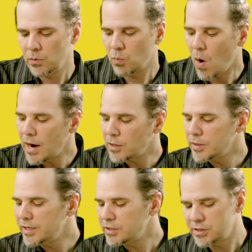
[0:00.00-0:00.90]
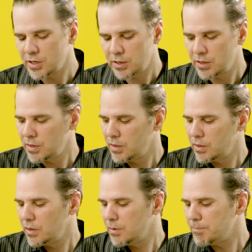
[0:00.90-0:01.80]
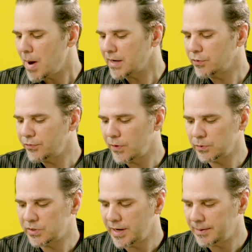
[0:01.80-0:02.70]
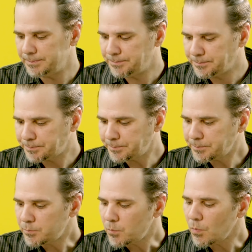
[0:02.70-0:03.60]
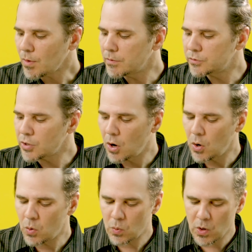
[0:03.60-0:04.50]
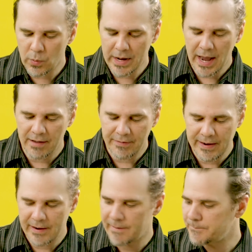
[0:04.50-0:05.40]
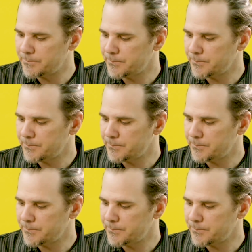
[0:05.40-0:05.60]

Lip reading: wireless microphone set. So what we have here